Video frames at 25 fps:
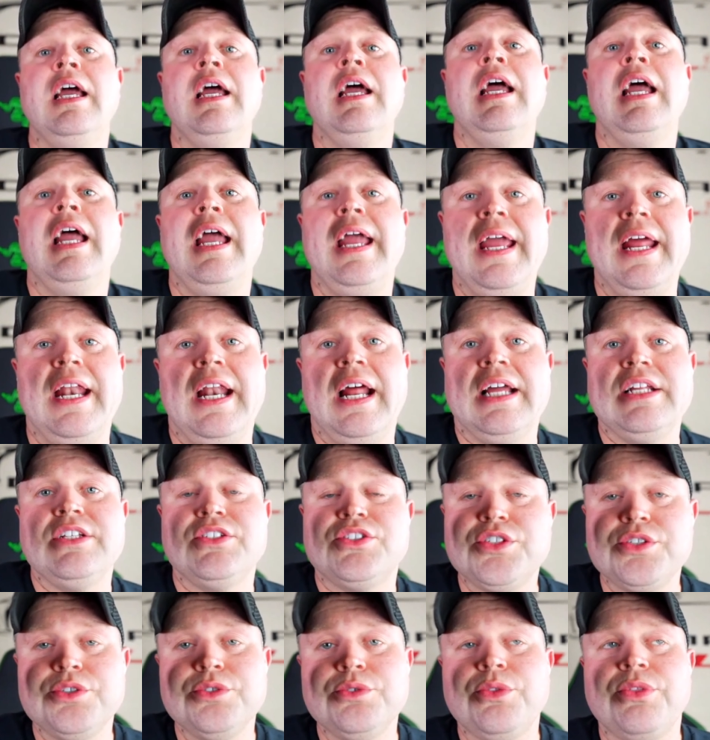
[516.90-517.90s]
and I
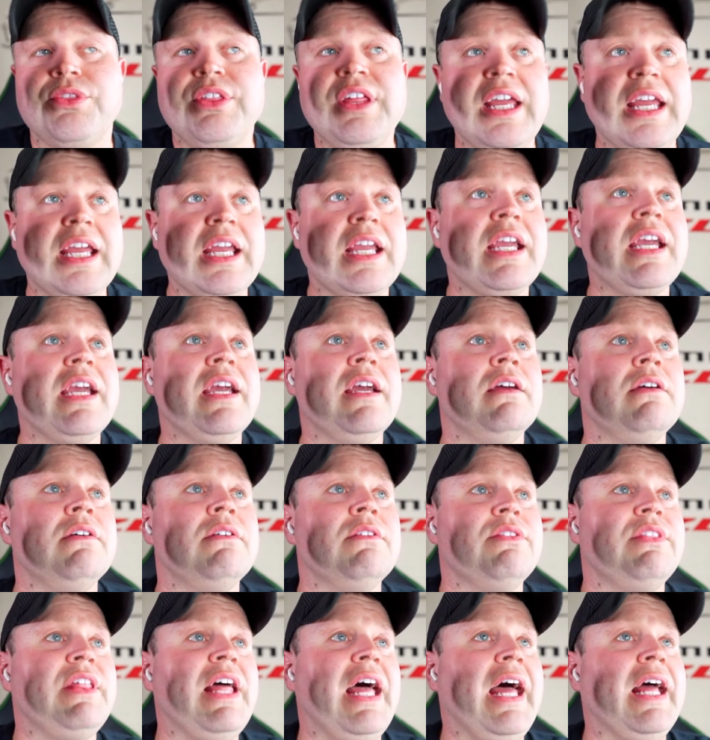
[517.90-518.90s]
do think
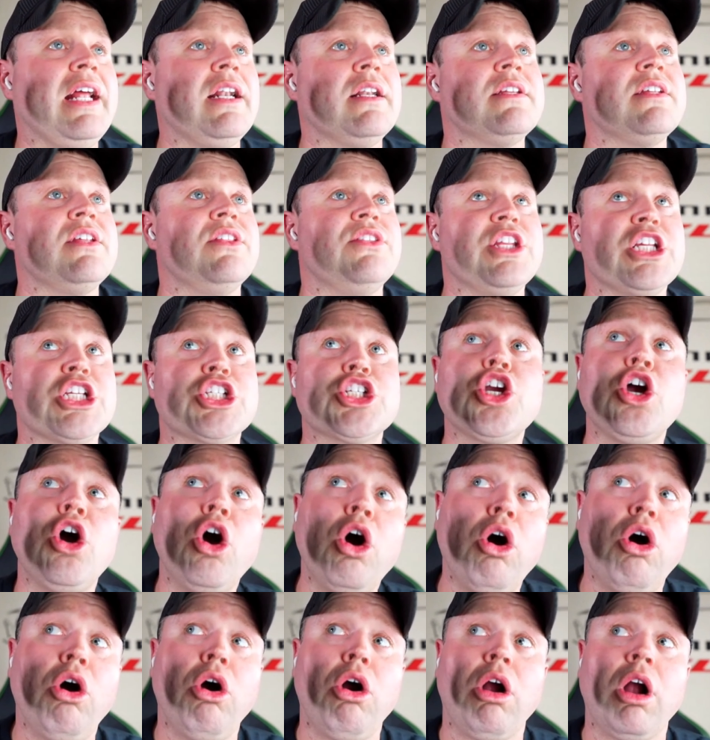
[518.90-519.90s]
that this
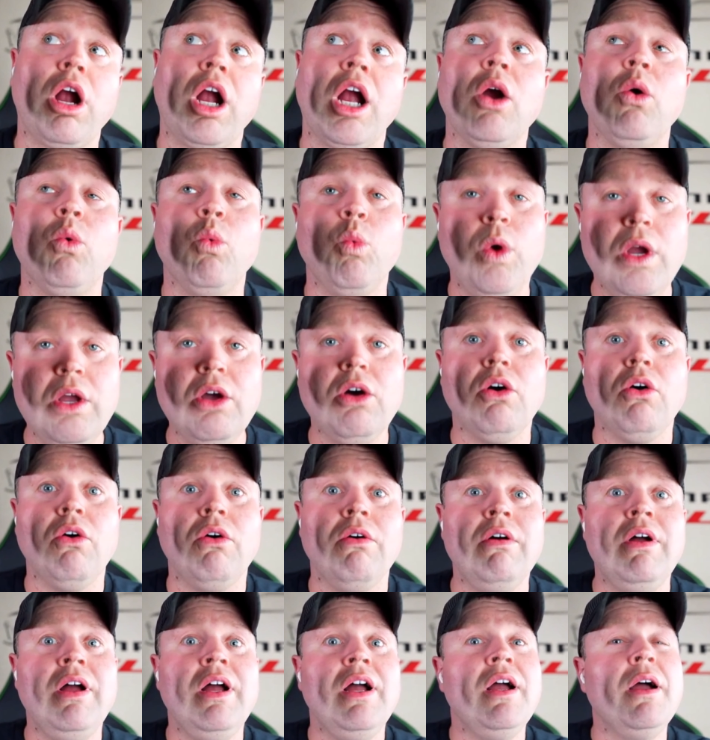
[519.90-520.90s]
car will
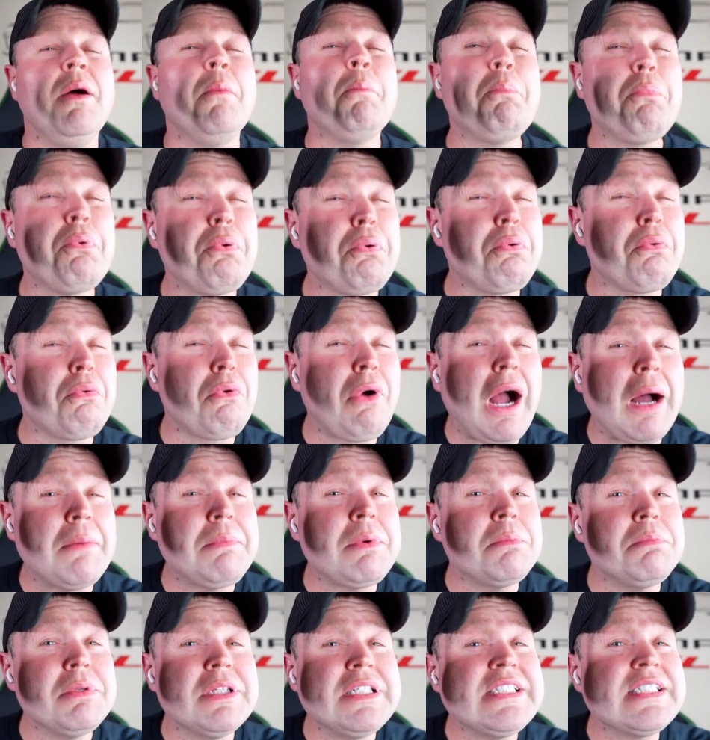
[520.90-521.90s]

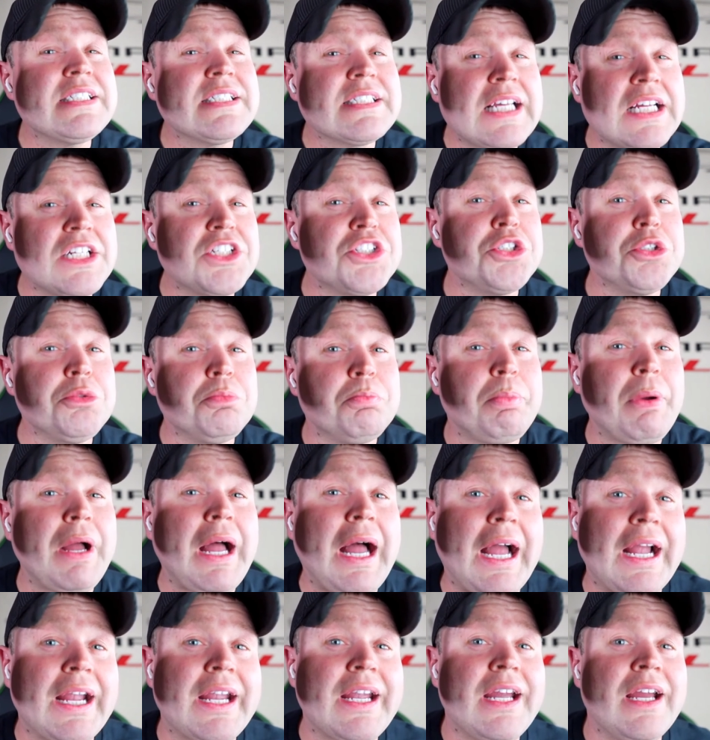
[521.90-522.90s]
probably set you
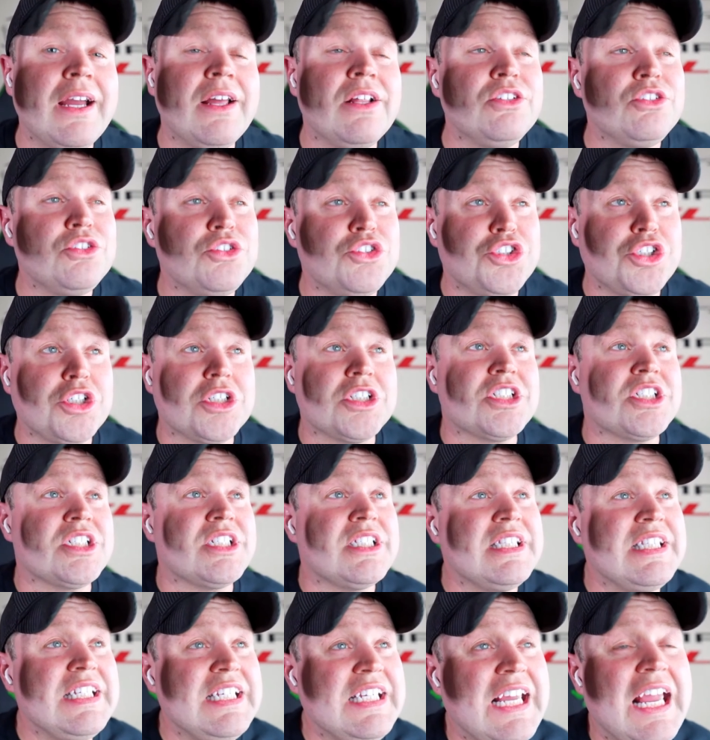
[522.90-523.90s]
back just
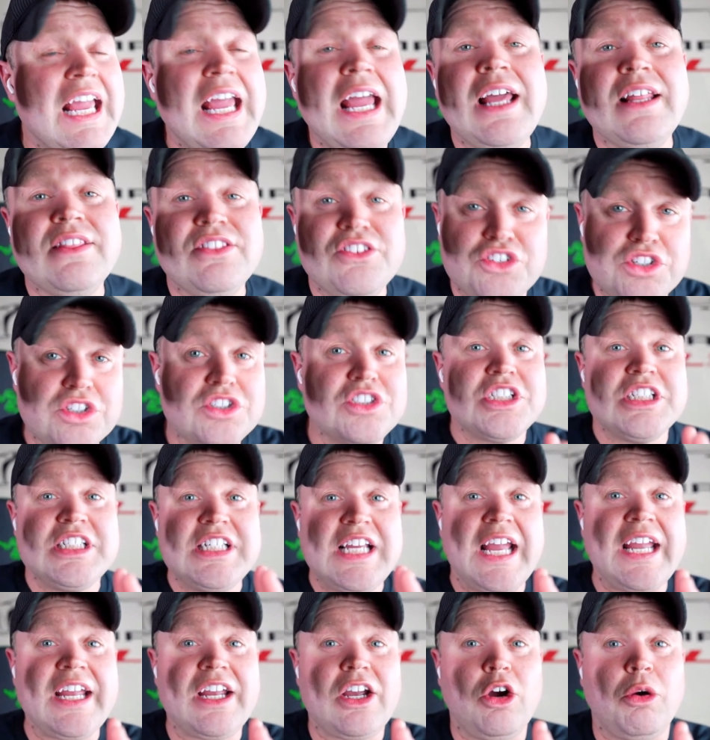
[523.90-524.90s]
the just the
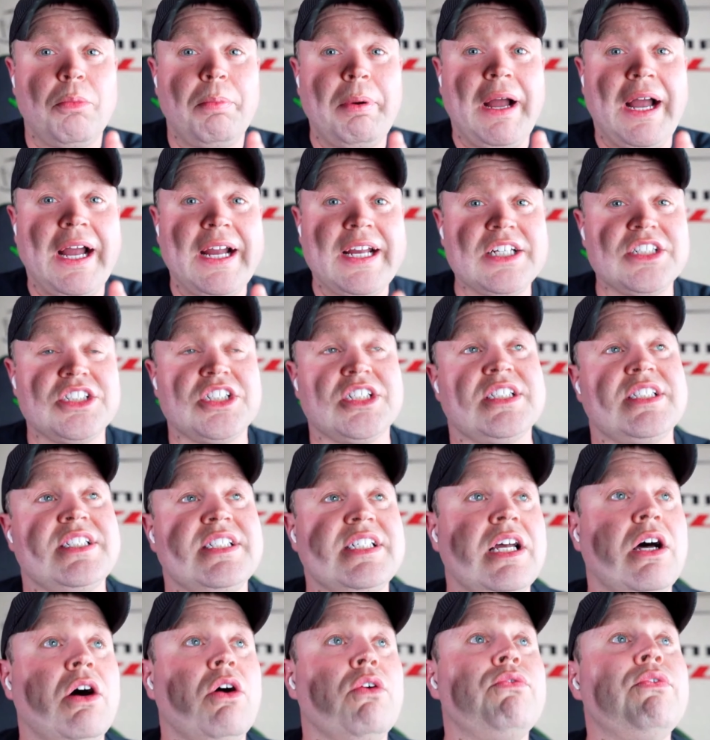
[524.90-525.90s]
Yenko package
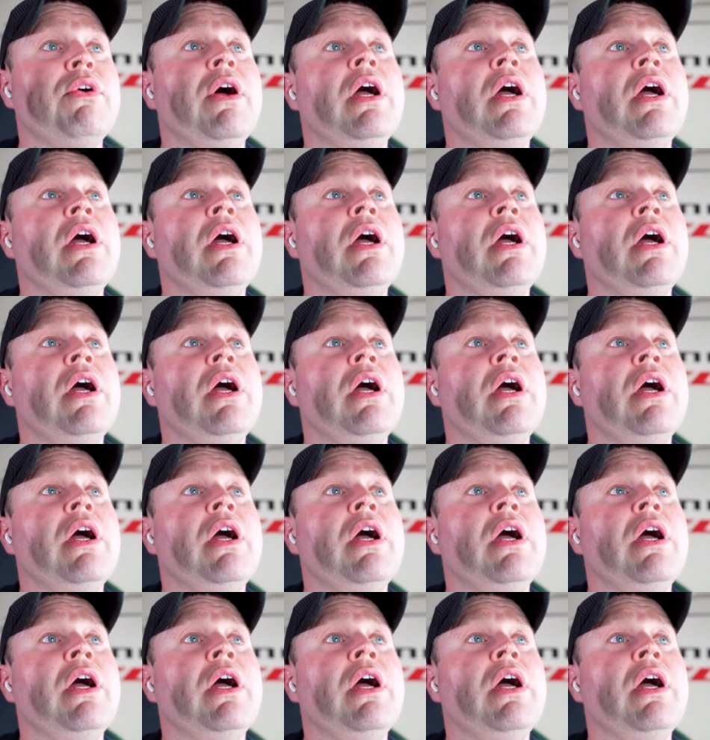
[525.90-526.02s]
itself